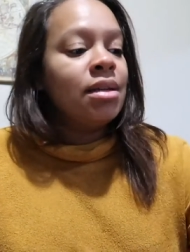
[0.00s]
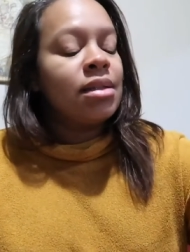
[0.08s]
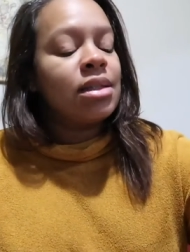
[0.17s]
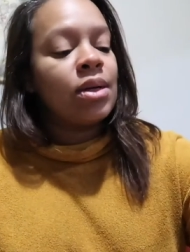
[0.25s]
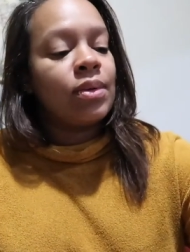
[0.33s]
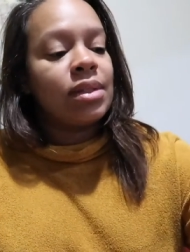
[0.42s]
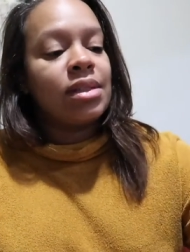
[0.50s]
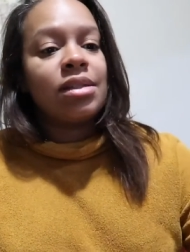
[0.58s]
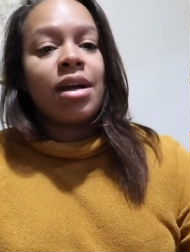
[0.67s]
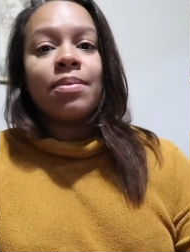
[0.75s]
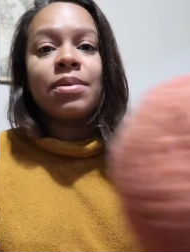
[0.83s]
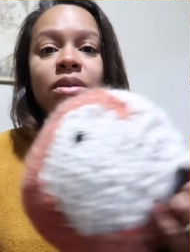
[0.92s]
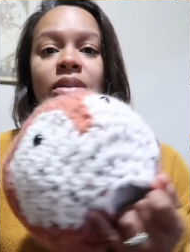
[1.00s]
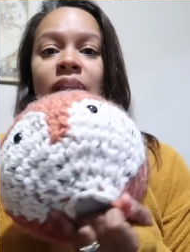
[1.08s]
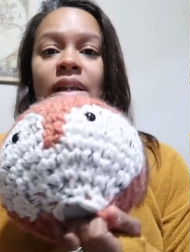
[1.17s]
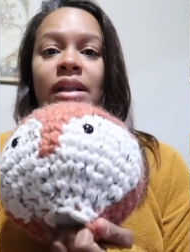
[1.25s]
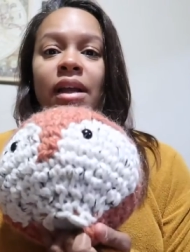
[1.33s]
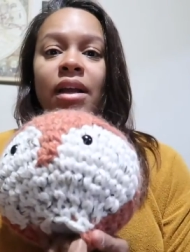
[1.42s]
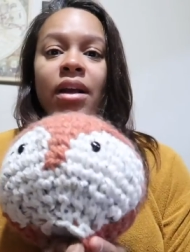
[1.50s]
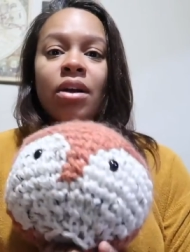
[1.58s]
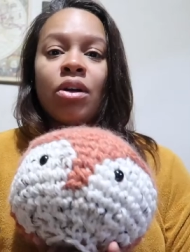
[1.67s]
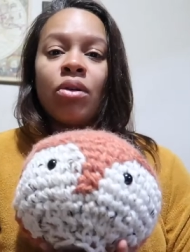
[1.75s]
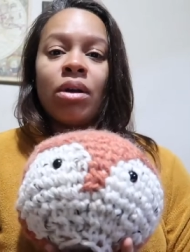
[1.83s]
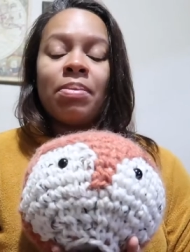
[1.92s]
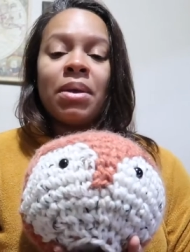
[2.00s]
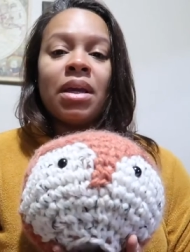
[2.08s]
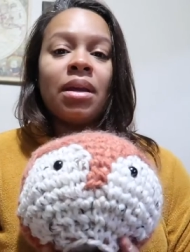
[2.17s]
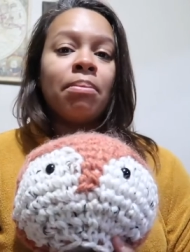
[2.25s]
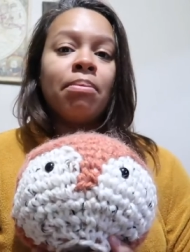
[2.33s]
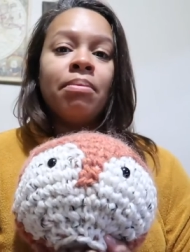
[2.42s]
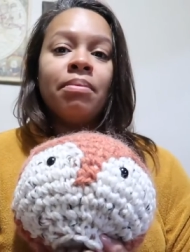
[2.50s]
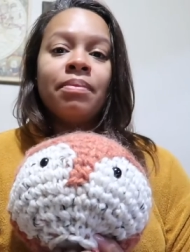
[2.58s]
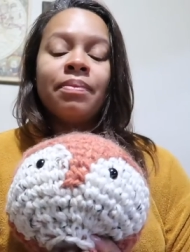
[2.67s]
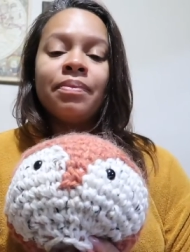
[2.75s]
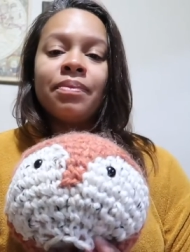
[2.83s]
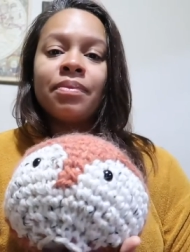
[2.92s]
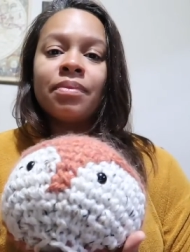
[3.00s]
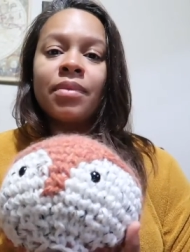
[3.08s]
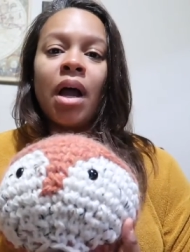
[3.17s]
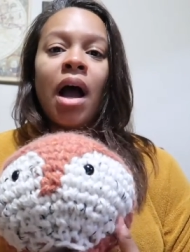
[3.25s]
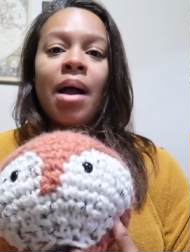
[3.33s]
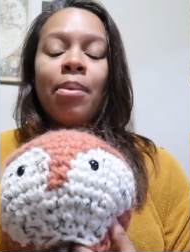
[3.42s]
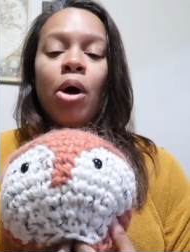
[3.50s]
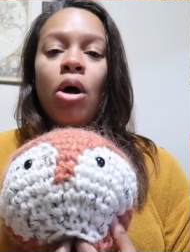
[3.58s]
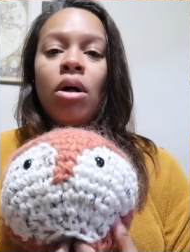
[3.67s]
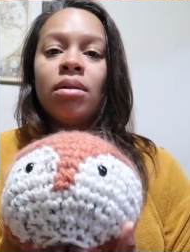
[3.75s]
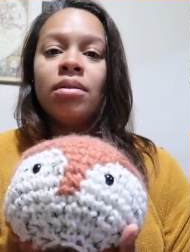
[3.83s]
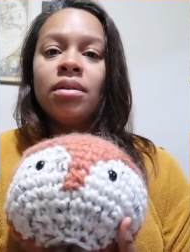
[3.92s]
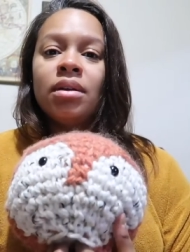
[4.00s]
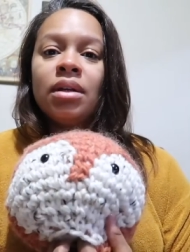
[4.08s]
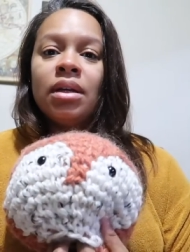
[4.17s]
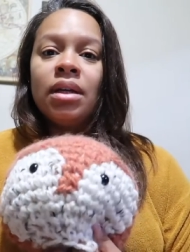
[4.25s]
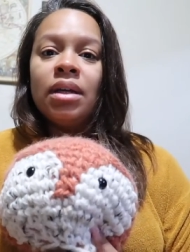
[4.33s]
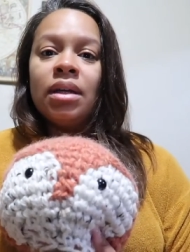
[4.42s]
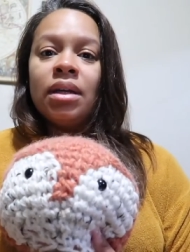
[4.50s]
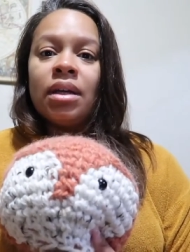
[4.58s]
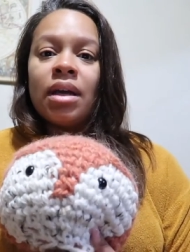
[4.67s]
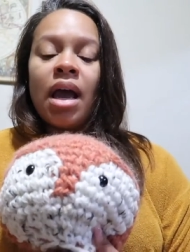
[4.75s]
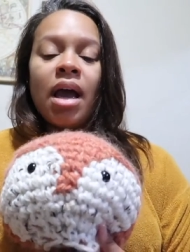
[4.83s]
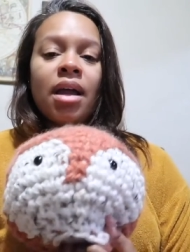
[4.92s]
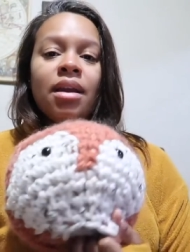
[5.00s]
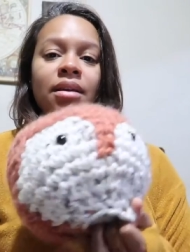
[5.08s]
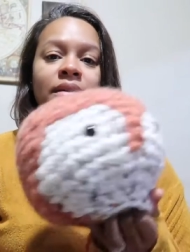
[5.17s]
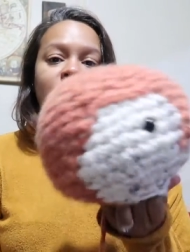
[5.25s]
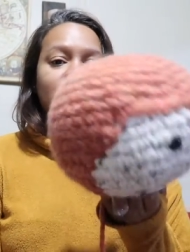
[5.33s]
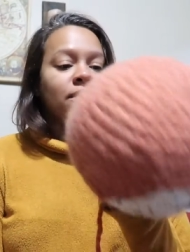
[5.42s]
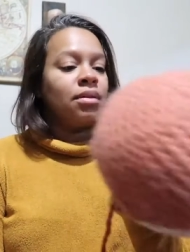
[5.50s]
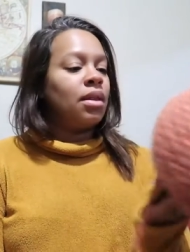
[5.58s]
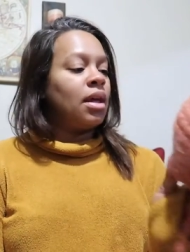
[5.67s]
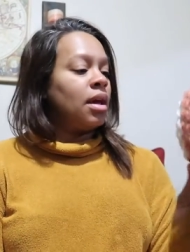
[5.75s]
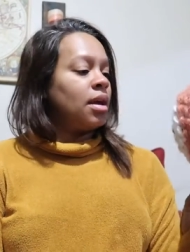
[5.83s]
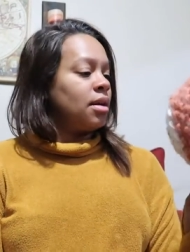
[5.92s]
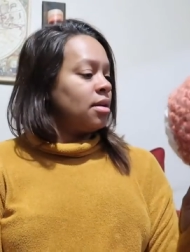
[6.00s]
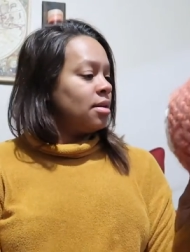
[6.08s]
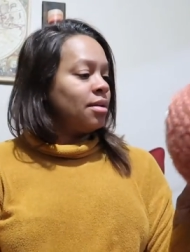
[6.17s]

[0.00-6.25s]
So it stops looking like a creepy eyeball head thing.